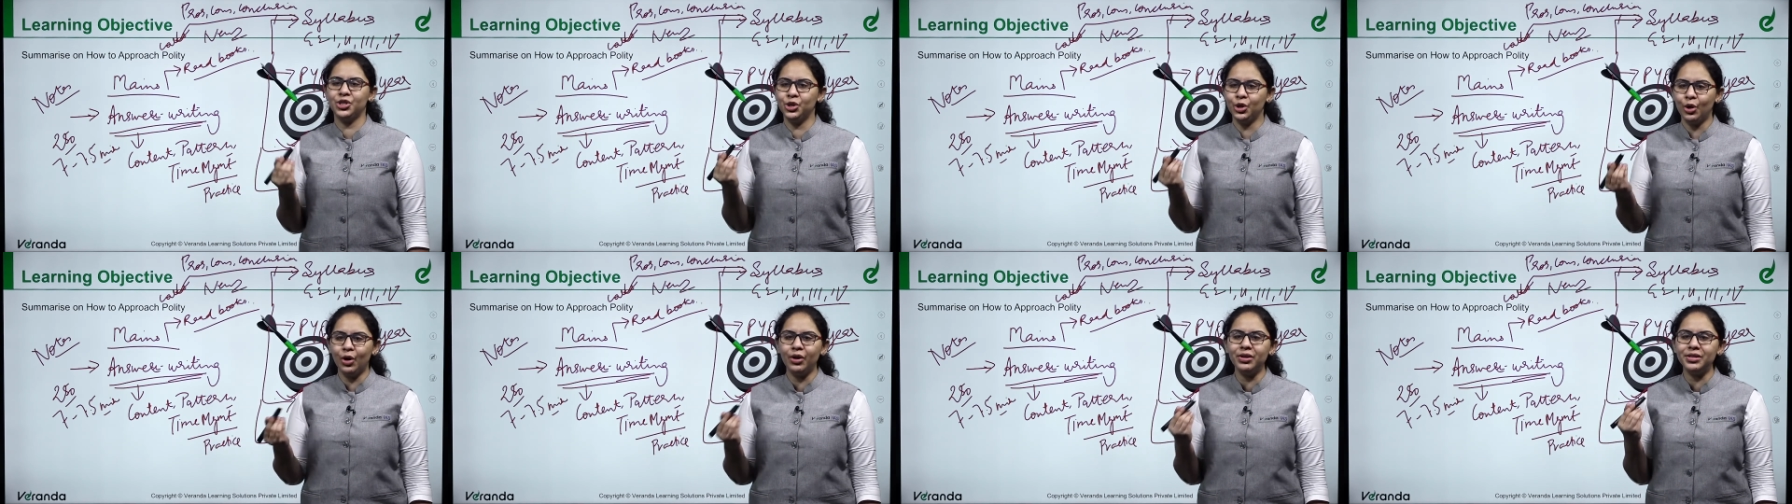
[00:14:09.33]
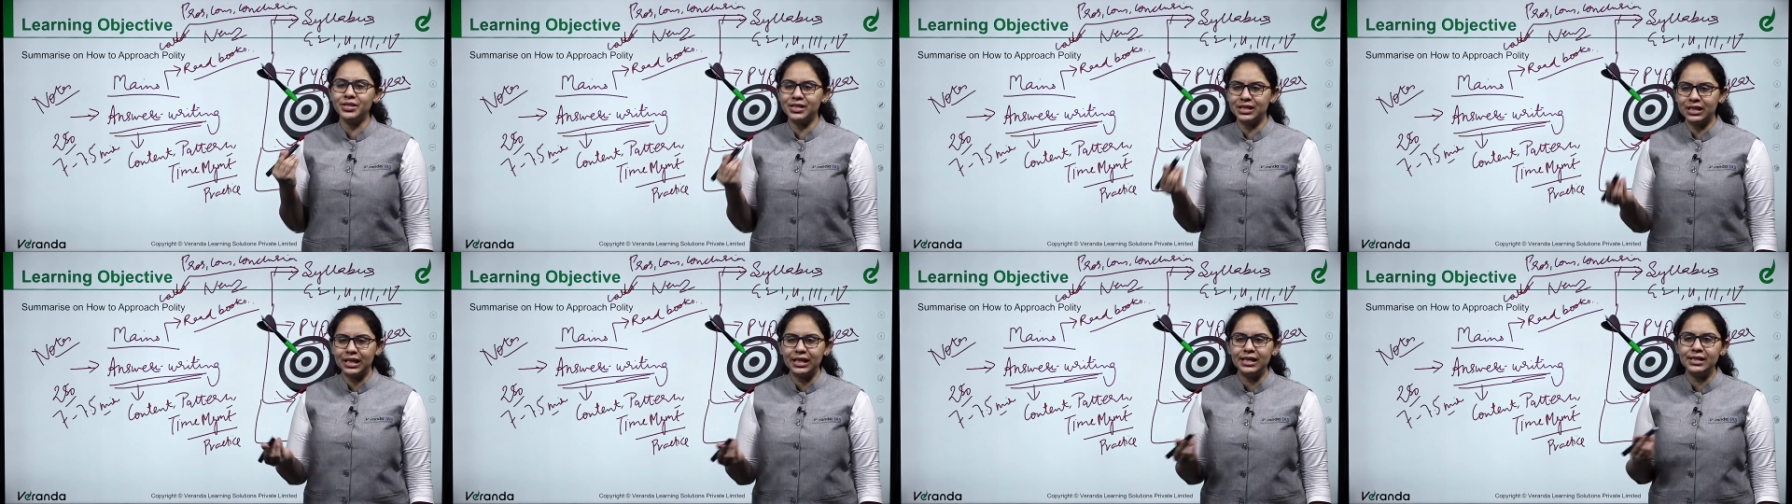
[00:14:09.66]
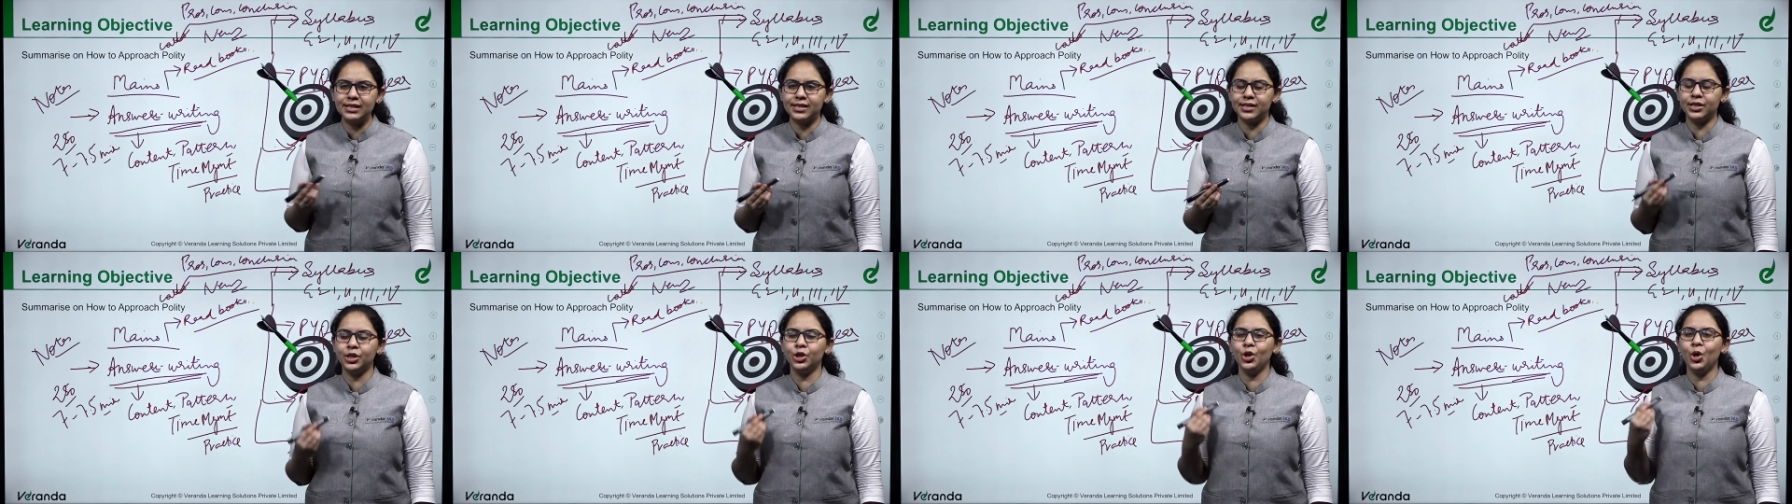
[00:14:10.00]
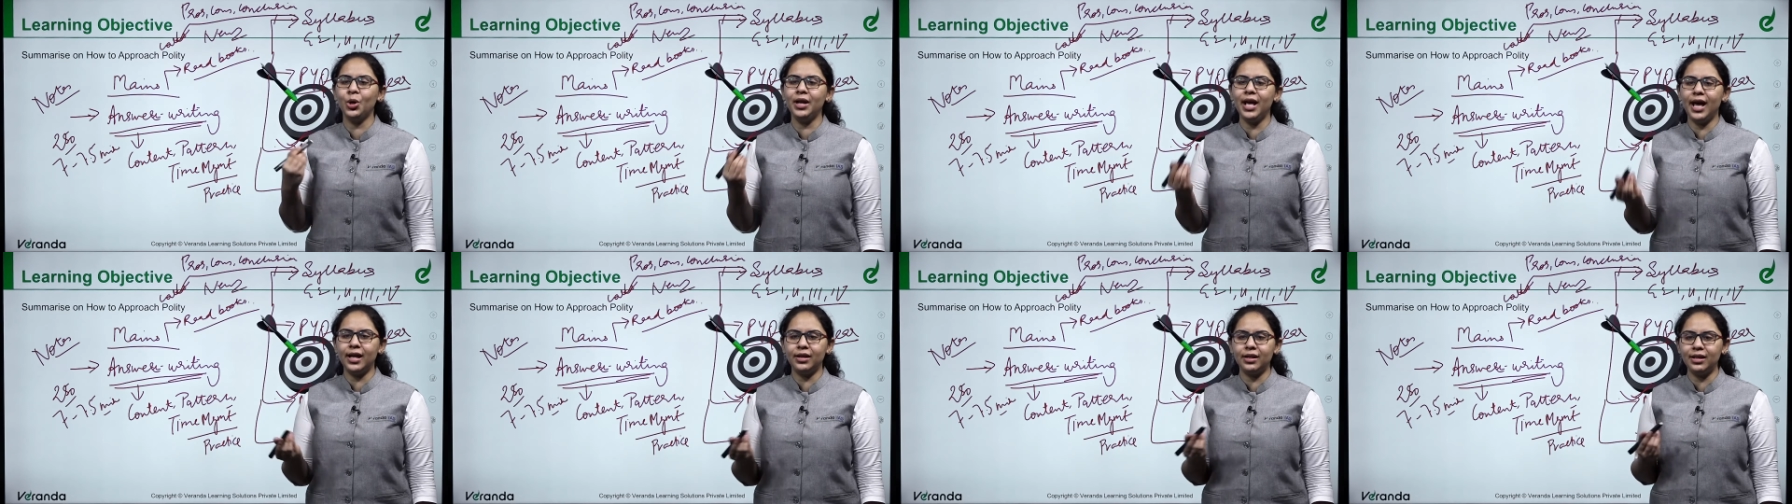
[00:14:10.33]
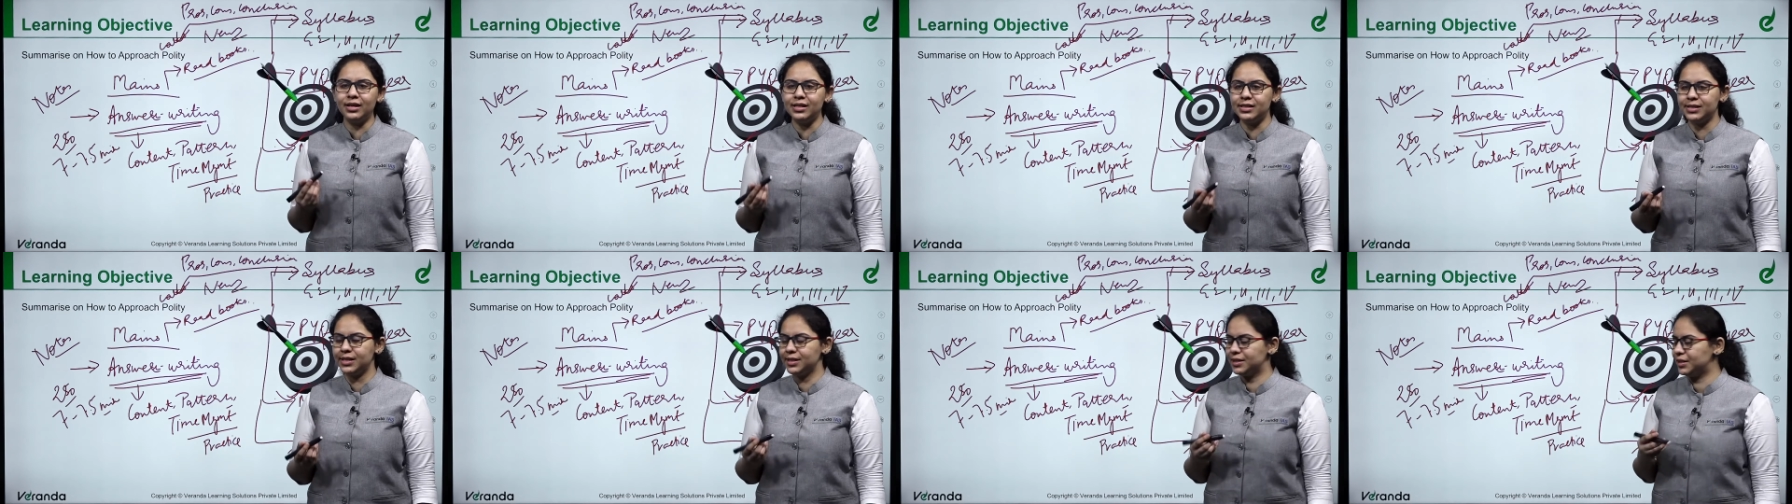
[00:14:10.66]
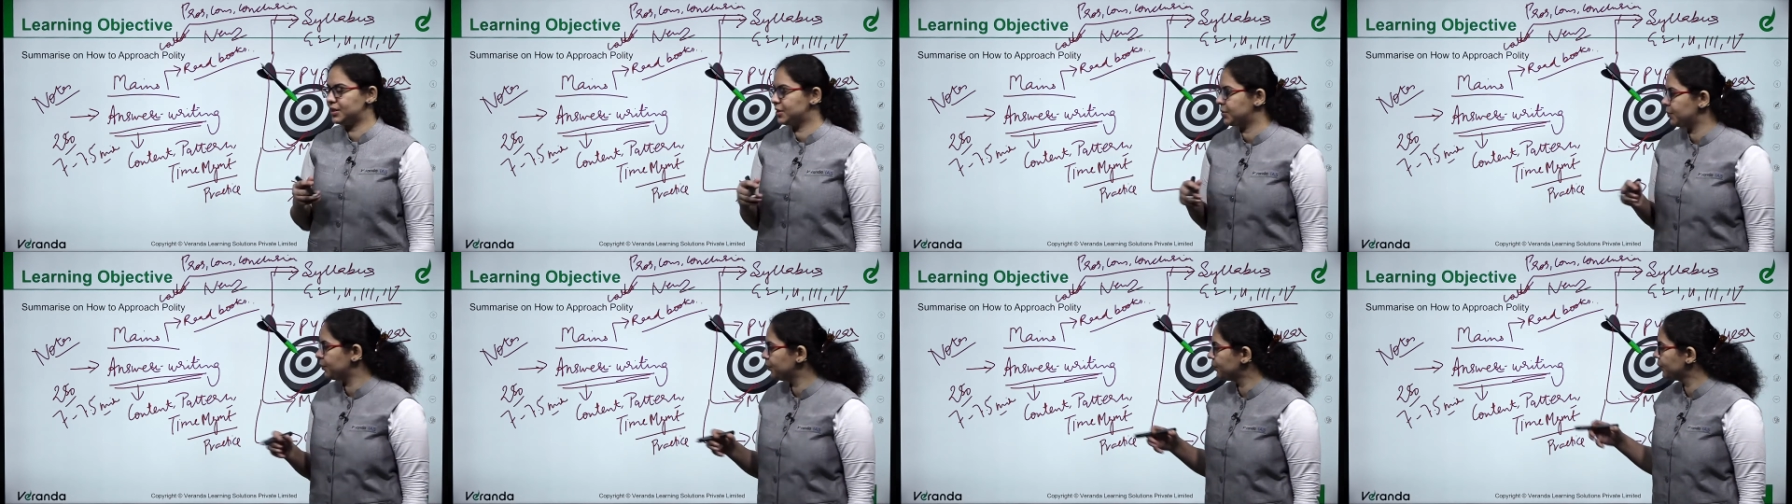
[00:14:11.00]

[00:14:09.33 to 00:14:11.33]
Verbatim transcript: your skills, your analysis.